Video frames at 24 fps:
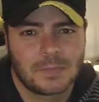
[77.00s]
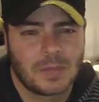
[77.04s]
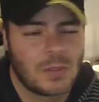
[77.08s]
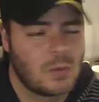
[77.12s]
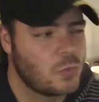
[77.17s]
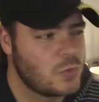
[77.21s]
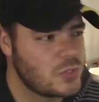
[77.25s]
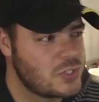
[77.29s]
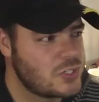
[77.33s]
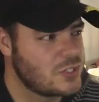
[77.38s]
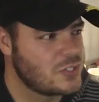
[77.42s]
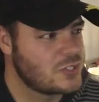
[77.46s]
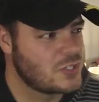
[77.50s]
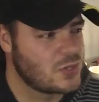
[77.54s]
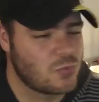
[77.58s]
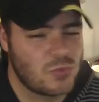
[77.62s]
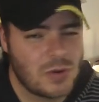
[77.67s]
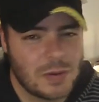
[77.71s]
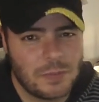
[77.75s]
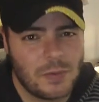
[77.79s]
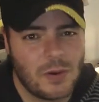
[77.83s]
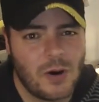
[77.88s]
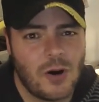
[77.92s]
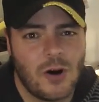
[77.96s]
which is a
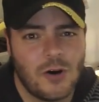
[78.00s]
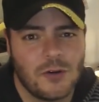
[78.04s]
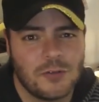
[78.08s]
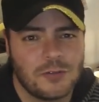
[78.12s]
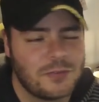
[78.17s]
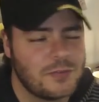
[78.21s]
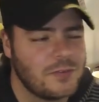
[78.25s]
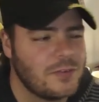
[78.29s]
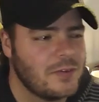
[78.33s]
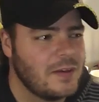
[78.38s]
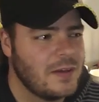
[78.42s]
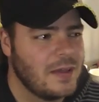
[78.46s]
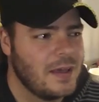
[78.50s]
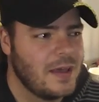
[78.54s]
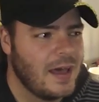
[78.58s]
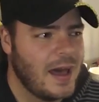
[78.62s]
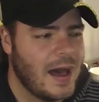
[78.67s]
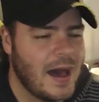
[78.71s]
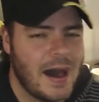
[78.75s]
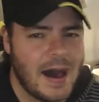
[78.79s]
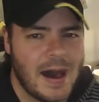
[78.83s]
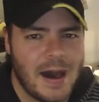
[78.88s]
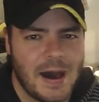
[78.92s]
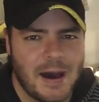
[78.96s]
rip-off,
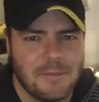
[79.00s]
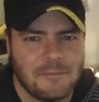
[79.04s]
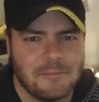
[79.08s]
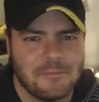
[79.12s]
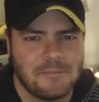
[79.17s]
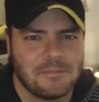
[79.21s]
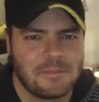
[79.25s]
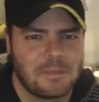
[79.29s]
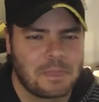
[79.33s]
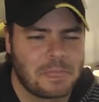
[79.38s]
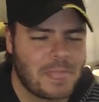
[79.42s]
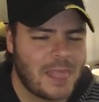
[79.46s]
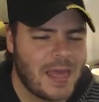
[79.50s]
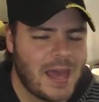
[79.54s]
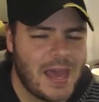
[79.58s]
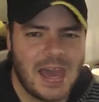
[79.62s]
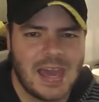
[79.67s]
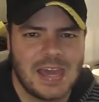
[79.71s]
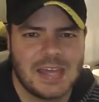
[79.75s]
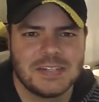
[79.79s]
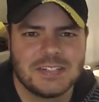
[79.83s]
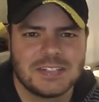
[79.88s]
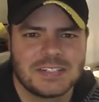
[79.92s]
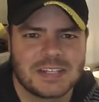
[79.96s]

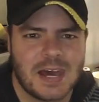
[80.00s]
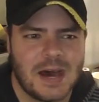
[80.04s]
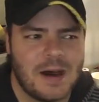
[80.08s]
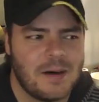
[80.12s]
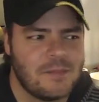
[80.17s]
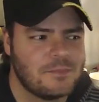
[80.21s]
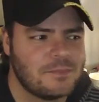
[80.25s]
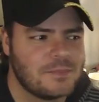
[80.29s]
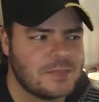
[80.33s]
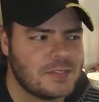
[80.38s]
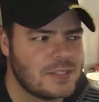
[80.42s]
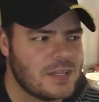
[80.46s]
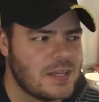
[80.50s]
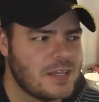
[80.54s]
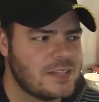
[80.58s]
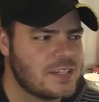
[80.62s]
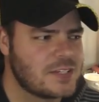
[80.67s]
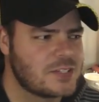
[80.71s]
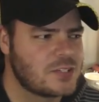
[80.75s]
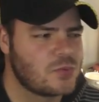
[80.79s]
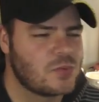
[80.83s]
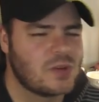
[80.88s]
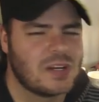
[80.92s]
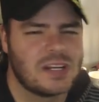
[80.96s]
it
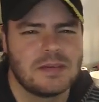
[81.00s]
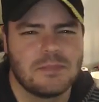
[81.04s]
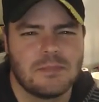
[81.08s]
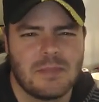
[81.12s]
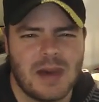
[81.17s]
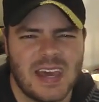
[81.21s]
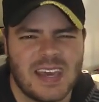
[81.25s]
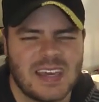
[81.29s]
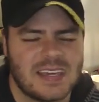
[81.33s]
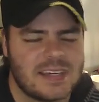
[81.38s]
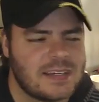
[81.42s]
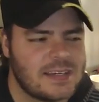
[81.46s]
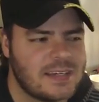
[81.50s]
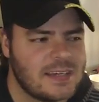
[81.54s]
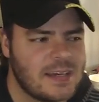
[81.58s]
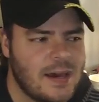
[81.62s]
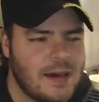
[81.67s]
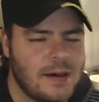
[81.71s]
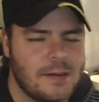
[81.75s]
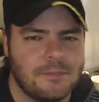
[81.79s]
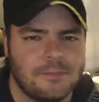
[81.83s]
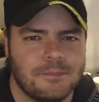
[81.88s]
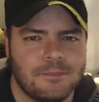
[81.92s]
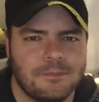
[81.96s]
doesn't really make
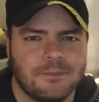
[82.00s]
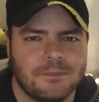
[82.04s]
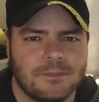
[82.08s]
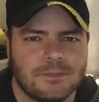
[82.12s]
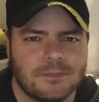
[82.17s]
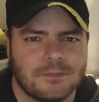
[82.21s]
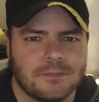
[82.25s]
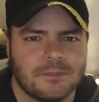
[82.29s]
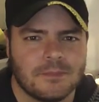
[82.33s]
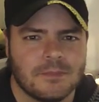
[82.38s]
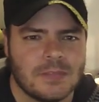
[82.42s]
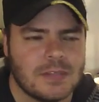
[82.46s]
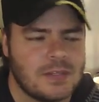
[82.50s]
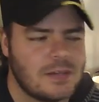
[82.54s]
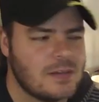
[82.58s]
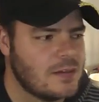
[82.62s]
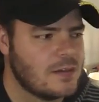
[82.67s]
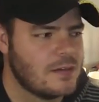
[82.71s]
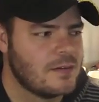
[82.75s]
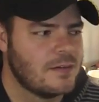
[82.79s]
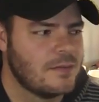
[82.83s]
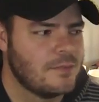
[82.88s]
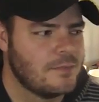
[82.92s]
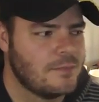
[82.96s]

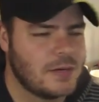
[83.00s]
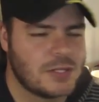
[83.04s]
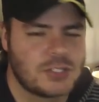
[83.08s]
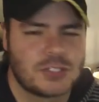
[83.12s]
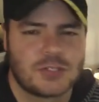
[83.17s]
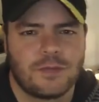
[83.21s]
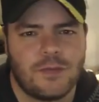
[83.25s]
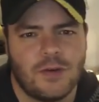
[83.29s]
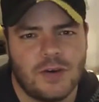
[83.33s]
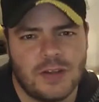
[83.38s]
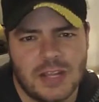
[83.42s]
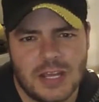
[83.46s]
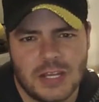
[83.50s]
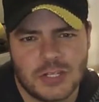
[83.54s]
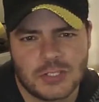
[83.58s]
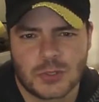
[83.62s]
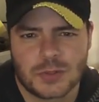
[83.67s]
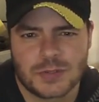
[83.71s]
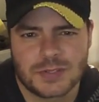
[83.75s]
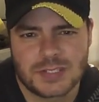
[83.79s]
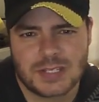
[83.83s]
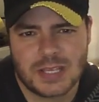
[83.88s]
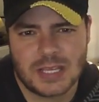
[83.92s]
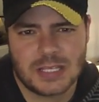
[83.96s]
much
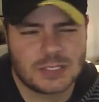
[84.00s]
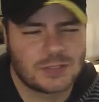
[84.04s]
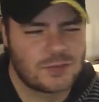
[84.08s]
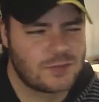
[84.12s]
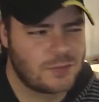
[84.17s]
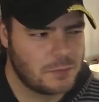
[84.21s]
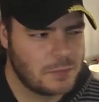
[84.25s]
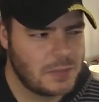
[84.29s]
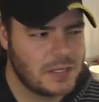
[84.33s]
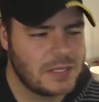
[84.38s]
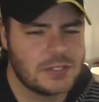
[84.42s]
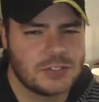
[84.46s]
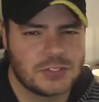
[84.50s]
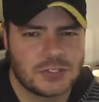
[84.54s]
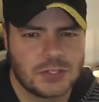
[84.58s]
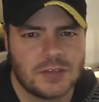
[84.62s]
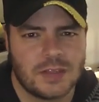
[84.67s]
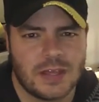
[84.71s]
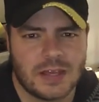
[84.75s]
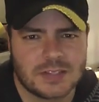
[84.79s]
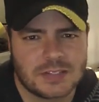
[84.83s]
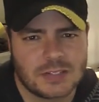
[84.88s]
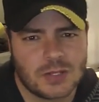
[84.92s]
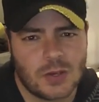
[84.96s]
financial sense for me to do
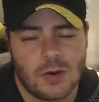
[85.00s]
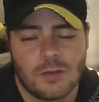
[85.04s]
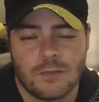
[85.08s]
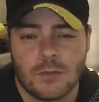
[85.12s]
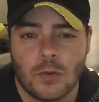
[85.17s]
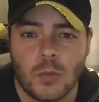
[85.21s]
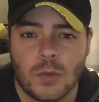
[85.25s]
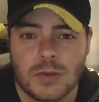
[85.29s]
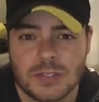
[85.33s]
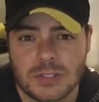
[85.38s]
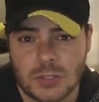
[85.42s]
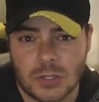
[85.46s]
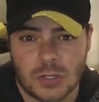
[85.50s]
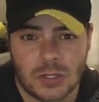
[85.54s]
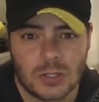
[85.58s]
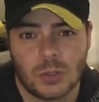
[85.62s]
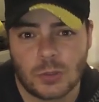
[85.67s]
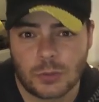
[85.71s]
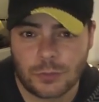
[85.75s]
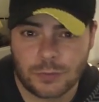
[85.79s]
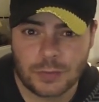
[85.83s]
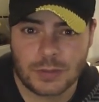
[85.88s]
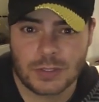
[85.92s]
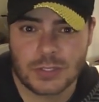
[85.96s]
that, so I've always got to
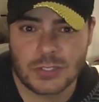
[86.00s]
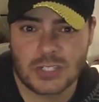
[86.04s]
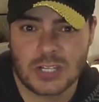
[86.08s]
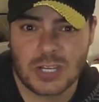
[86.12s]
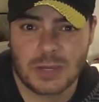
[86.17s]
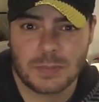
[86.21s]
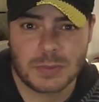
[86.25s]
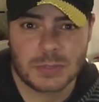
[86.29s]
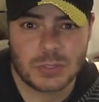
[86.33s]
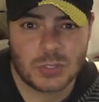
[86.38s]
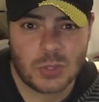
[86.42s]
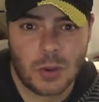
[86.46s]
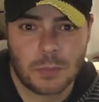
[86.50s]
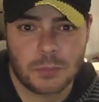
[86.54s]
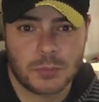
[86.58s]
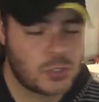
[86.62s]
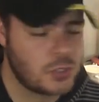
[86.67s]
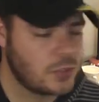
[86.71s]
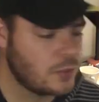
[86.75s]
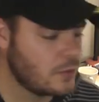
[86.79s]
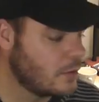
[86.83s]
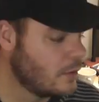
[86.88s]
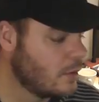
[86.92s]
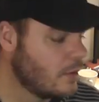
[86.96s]
look for the cheapest
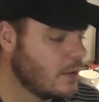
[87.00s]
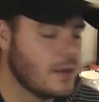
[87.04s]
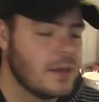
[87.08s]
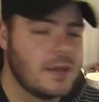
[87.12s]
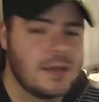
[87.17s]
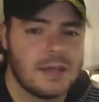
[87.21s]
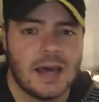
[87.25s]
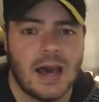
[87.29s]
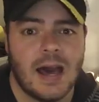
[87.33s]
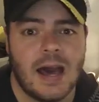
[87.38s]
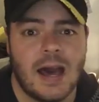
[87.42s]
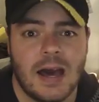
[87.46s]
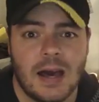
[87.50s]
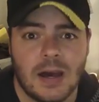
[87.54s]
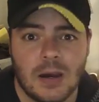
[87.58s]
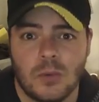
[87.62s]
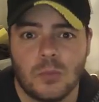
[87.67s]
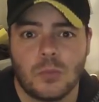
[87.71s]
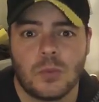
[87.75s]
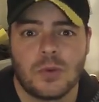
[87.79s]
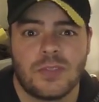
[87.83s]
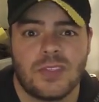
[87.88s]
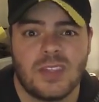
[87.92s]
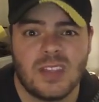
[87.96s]
option
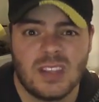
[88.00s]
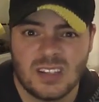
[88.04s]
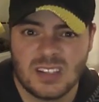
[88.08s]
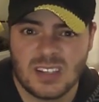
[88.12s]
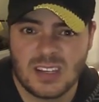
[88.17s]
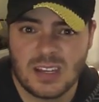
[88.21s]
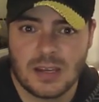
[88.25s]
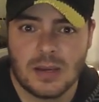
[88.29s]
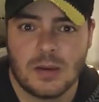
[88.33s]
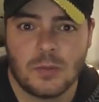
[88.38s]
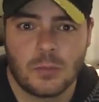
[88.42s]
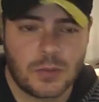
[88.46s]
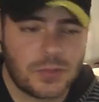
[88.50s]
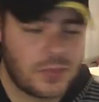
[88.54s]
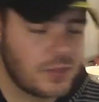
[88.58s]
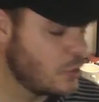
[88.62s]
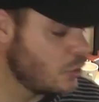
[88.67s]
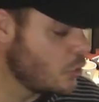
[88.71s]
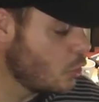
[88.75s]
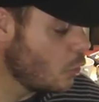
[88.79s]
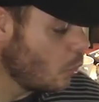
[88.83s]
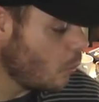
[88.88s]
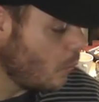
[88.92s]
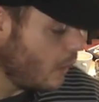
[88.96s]
within
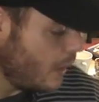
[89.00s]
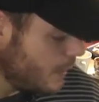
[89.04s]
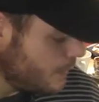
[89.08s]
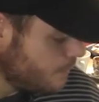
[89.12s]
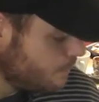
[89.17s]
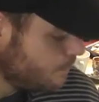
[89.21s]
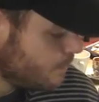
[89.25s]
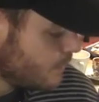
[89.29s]
Norway.